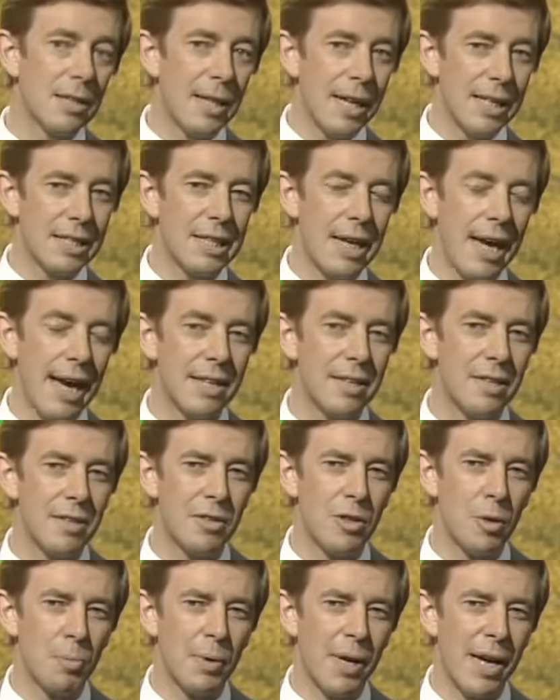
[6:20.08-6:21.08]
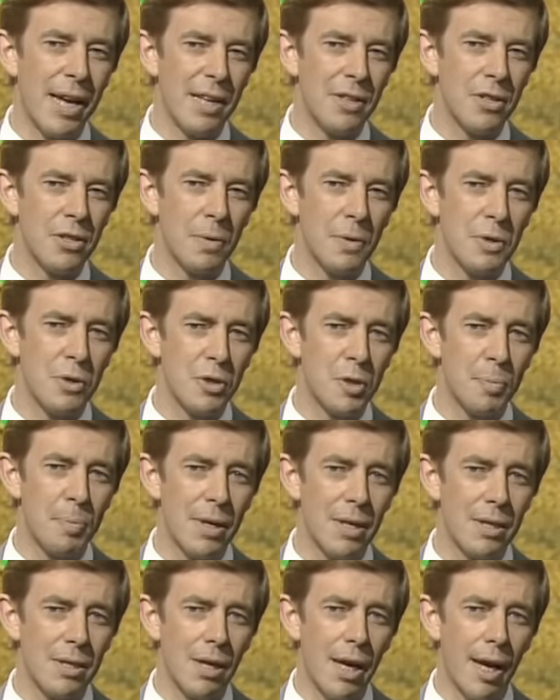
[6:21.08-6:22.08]
that taxes the brain. So in your
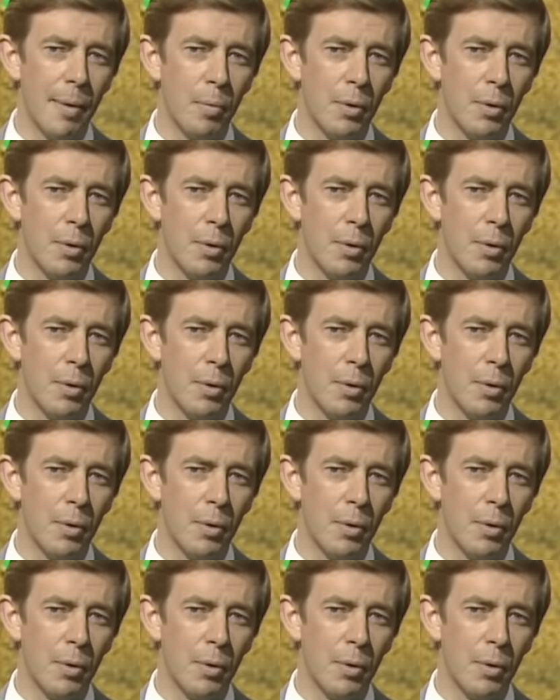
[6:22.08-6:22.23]
spare time,